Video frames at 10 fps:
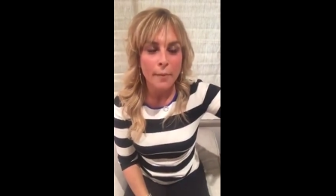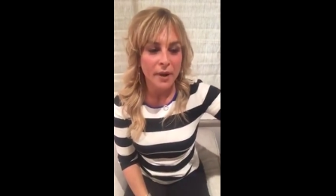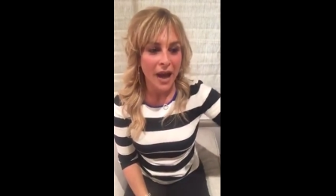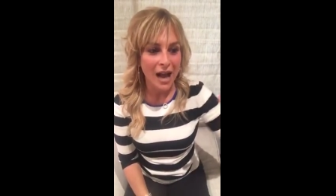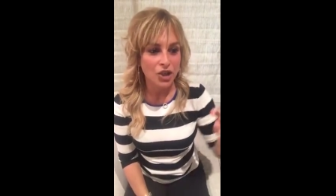
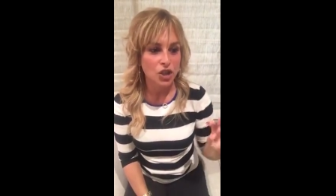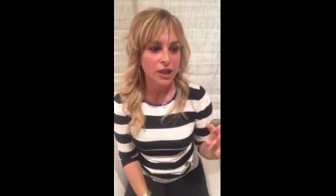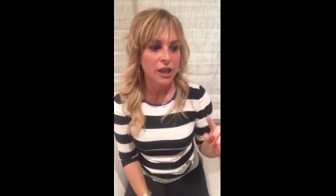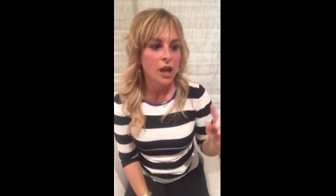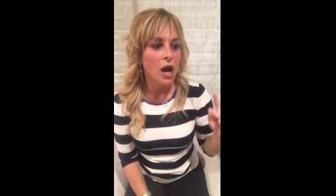but
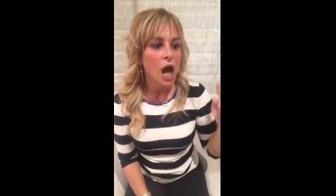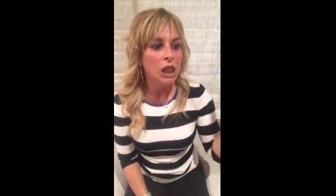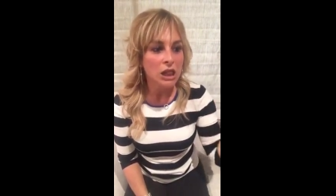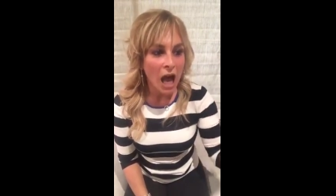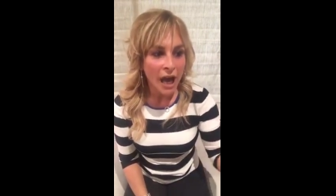actually
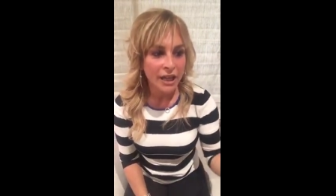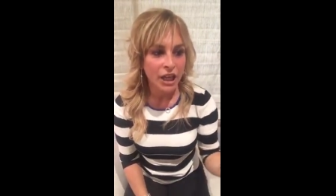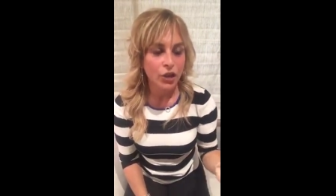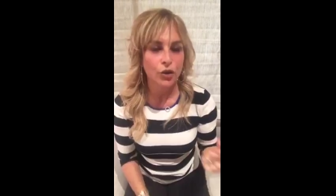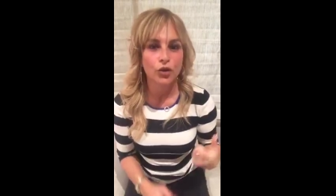
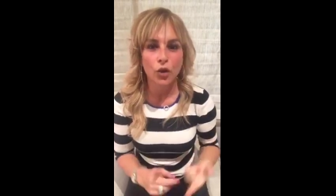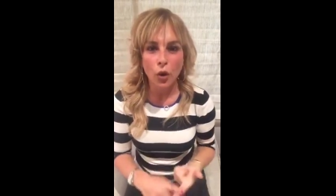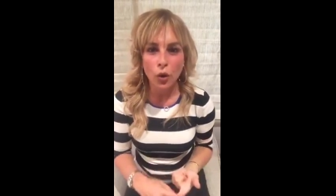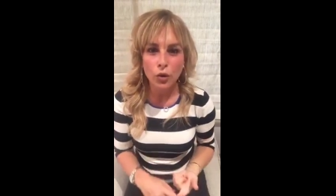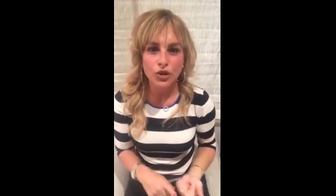aligning your
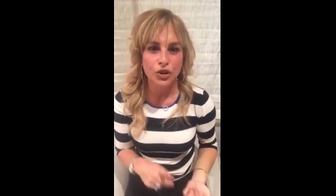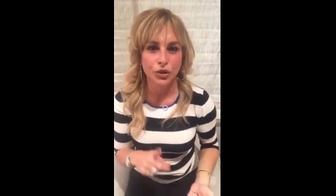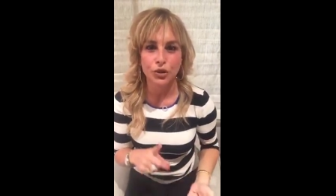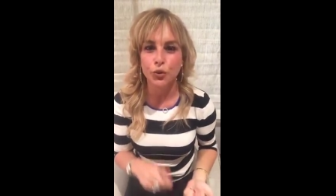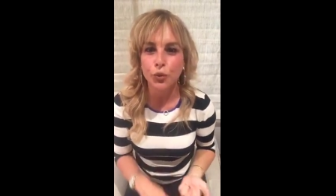goals,
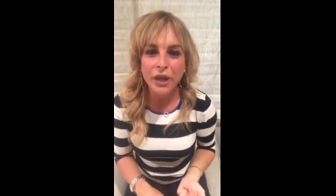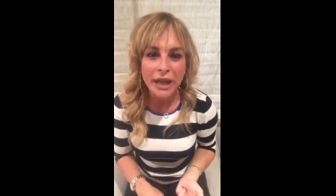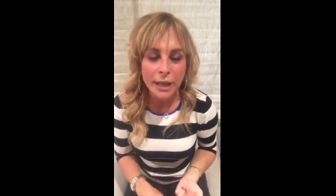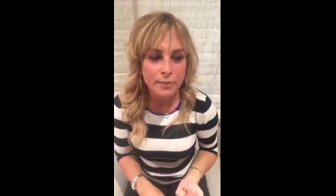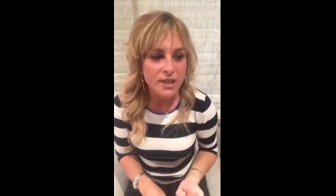your
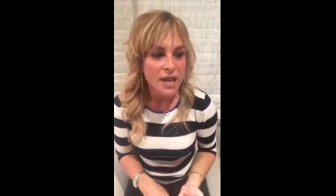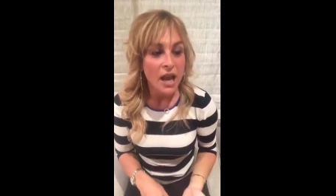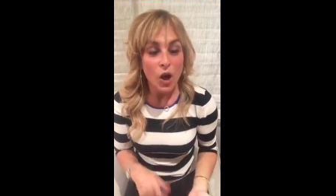dreams,